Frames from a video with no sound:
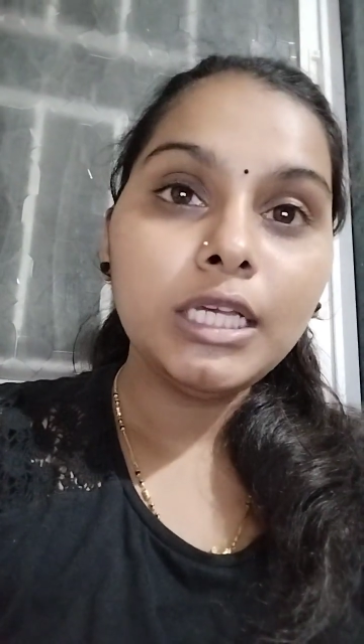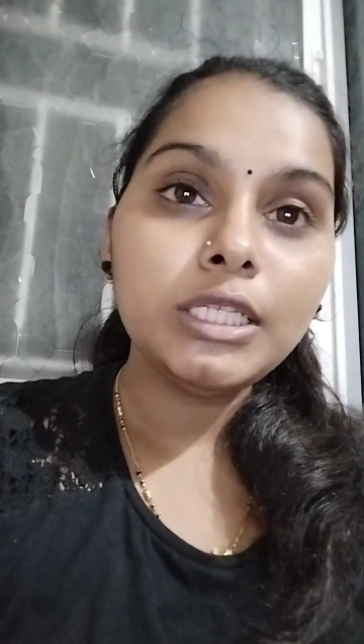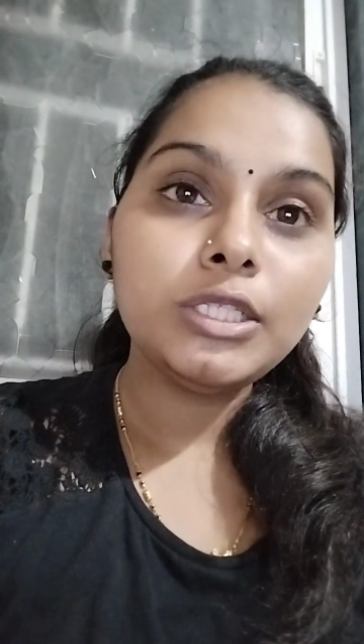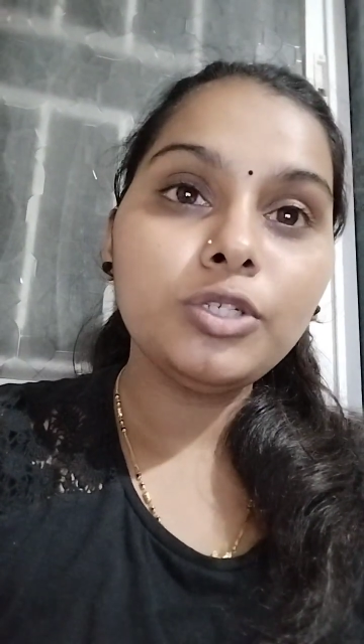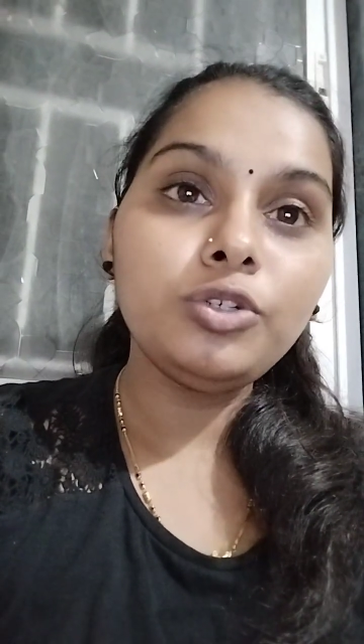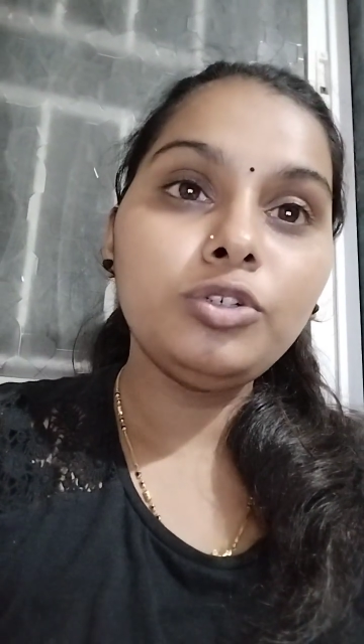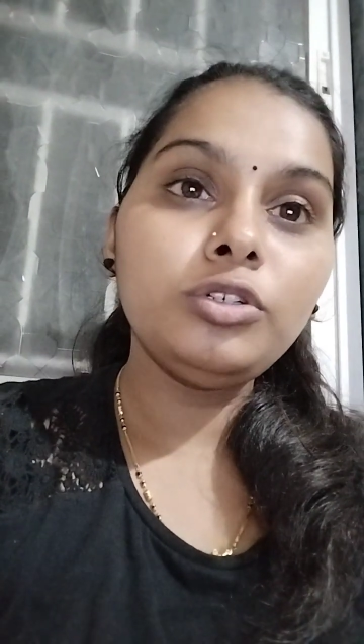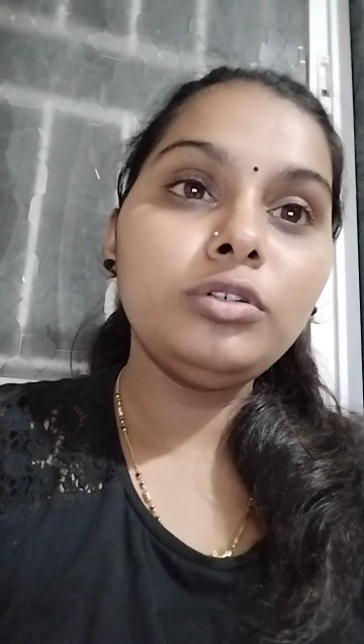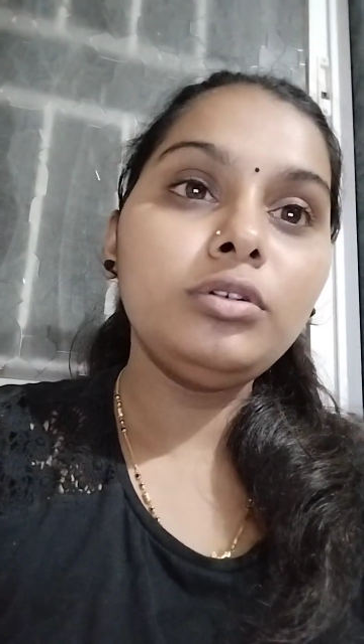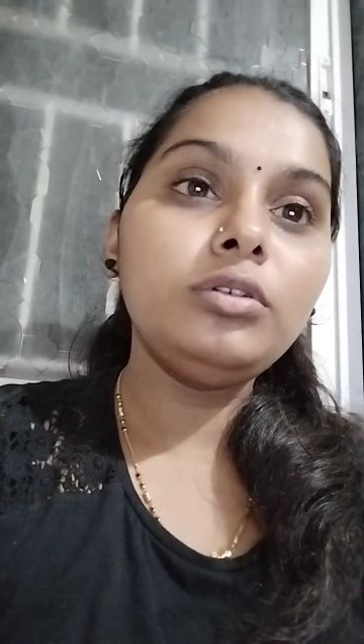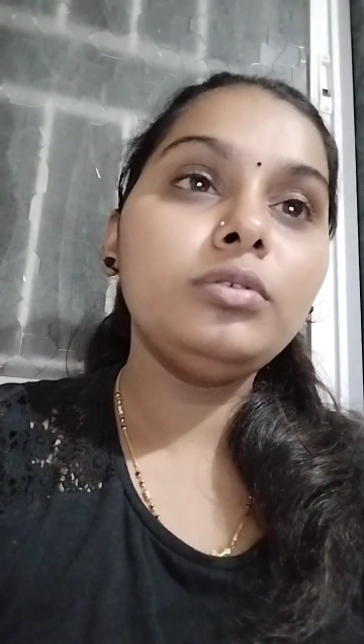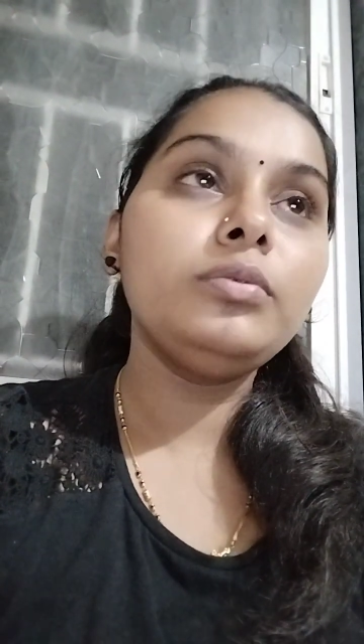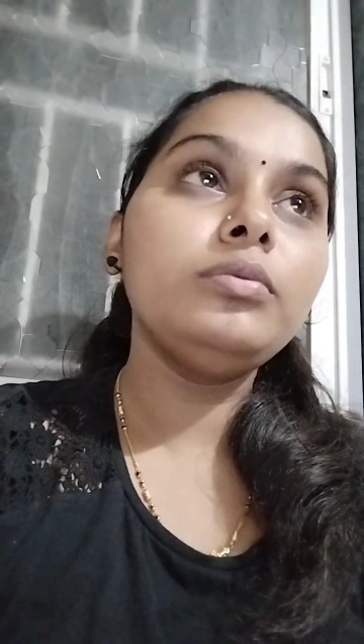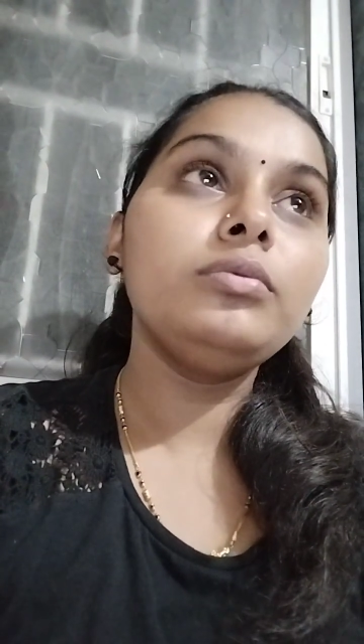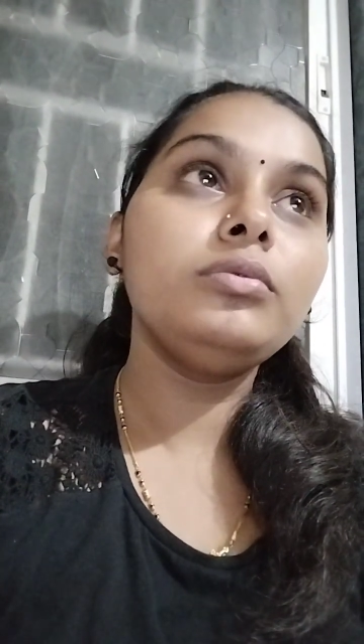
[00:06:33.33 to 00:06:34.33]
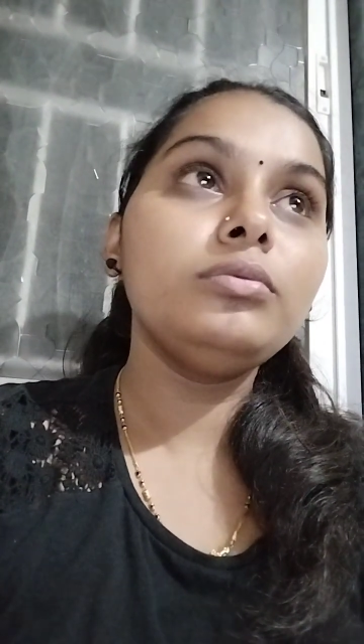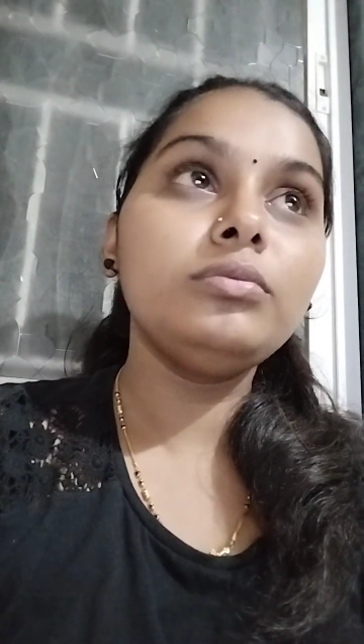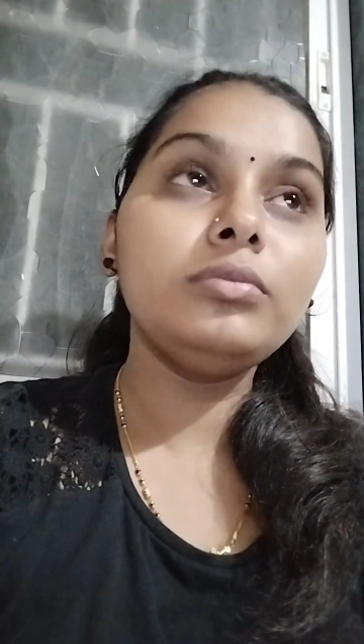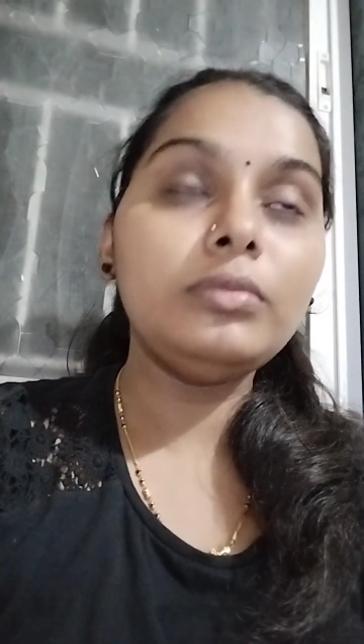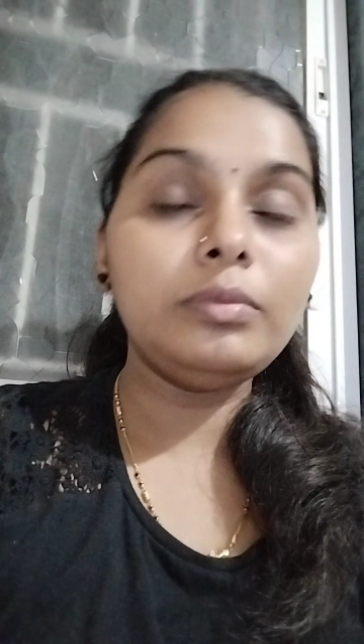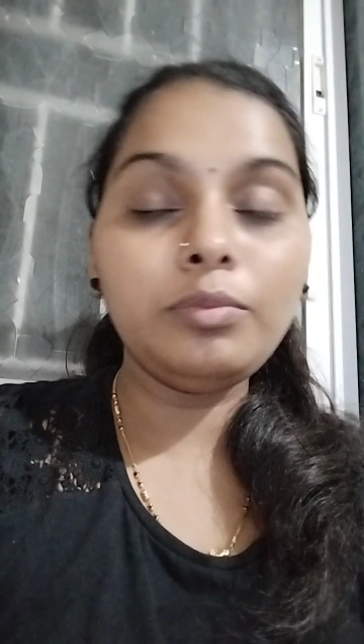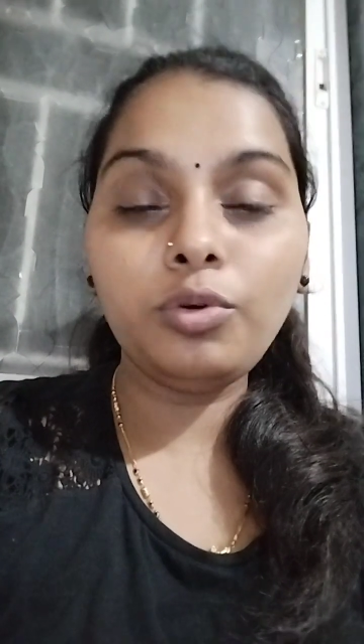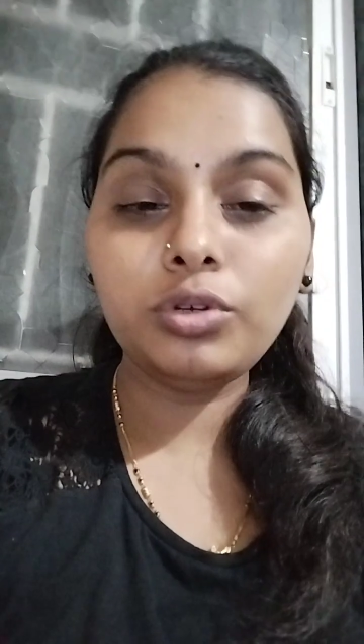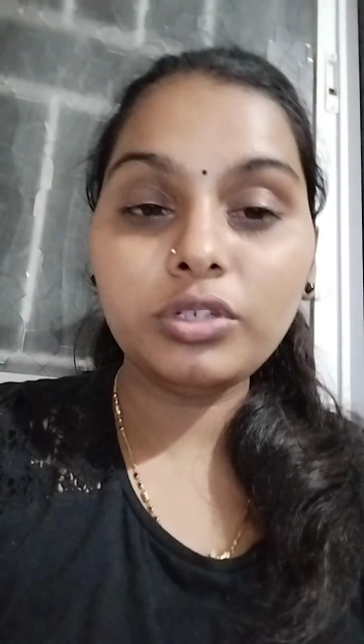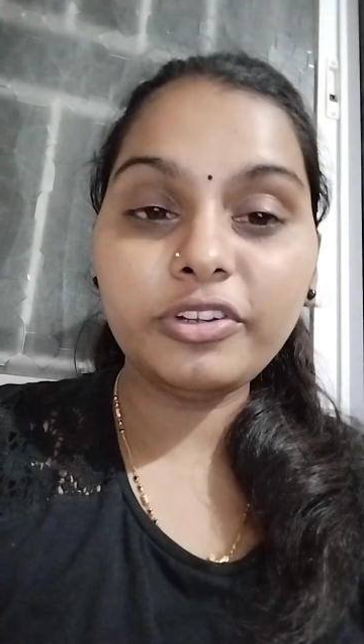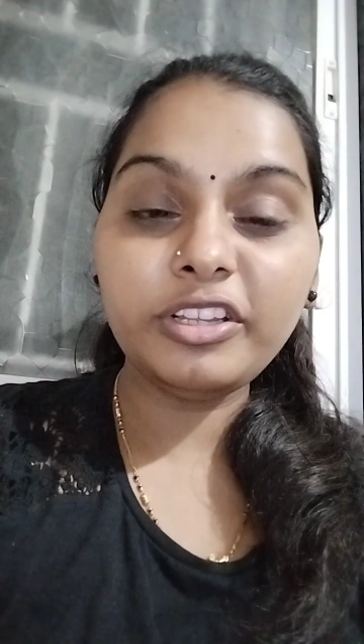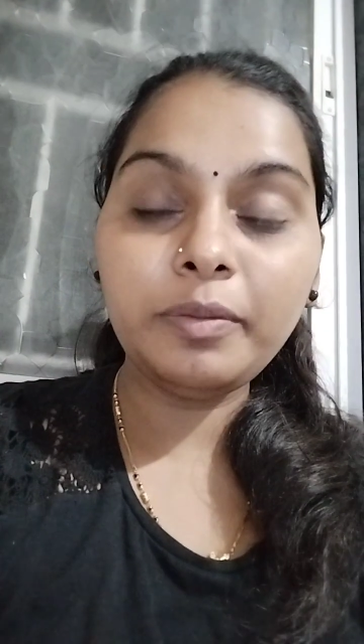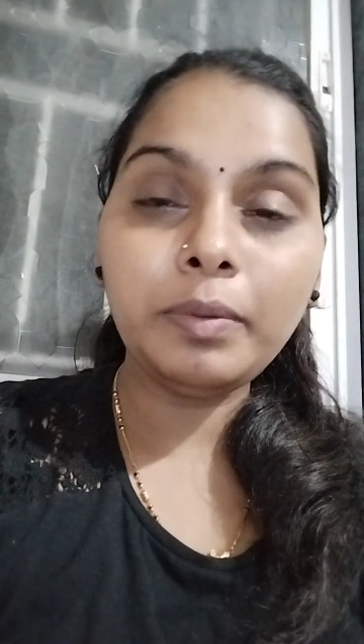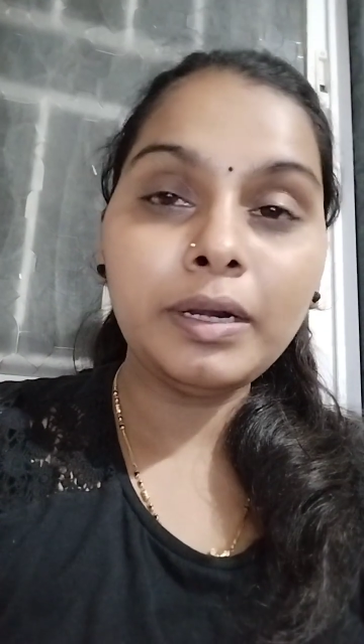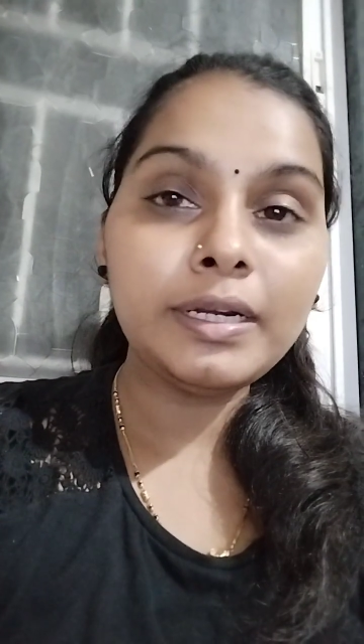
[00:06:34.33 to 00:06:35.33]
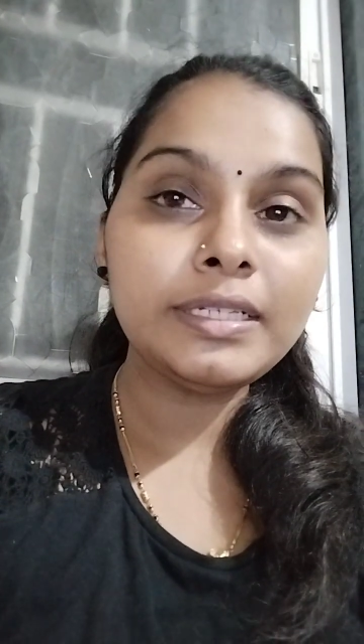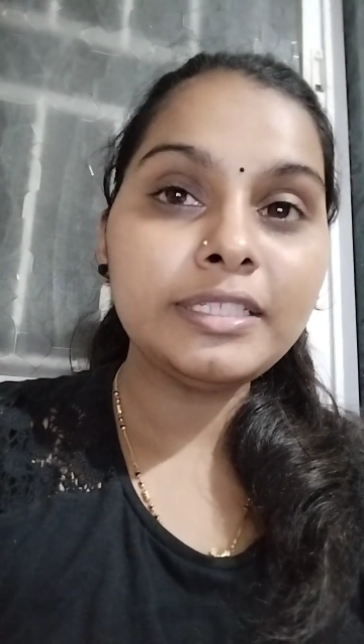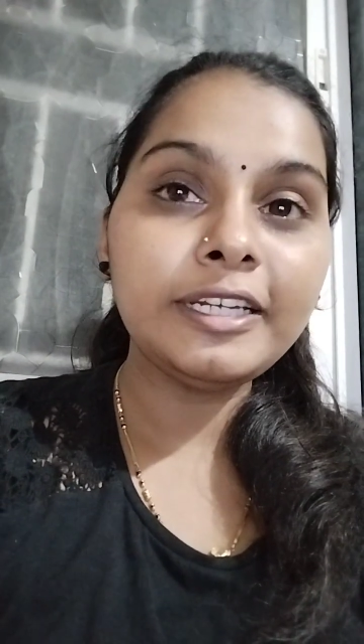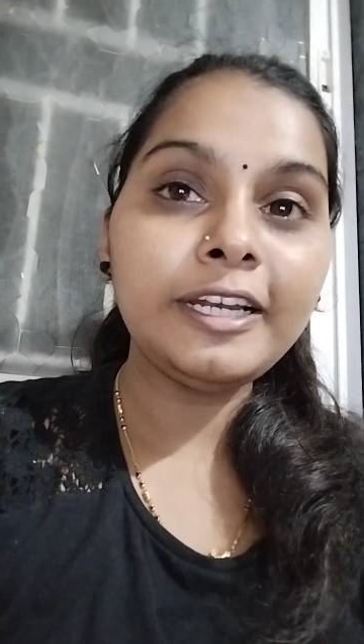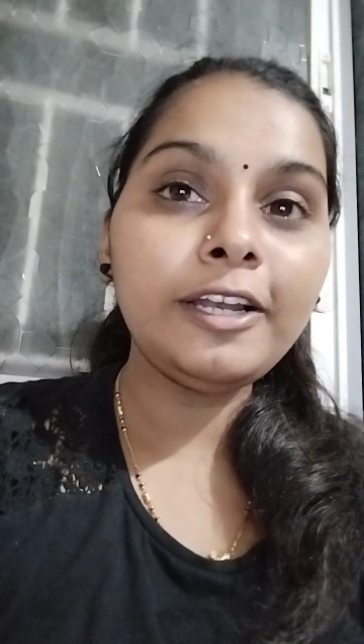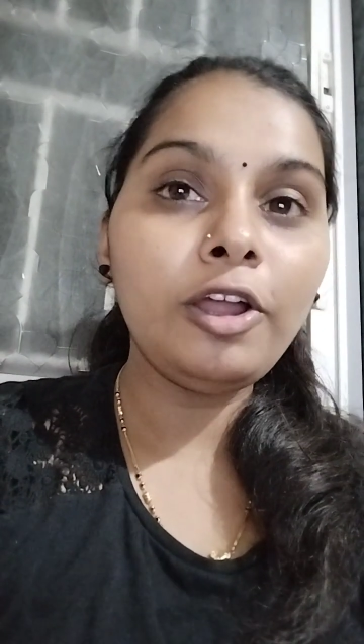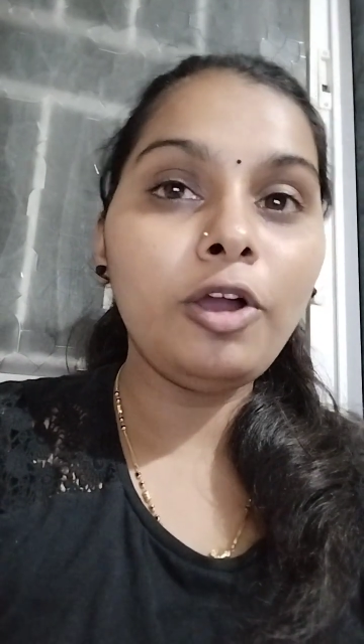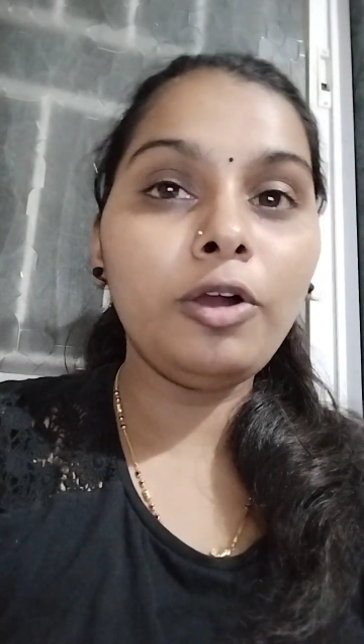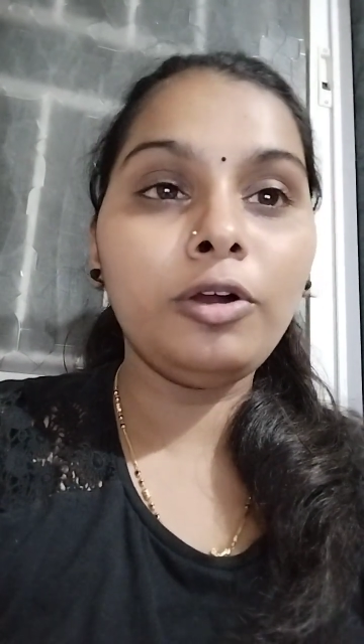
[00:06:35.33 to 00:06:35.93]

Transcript: So most of the blood cell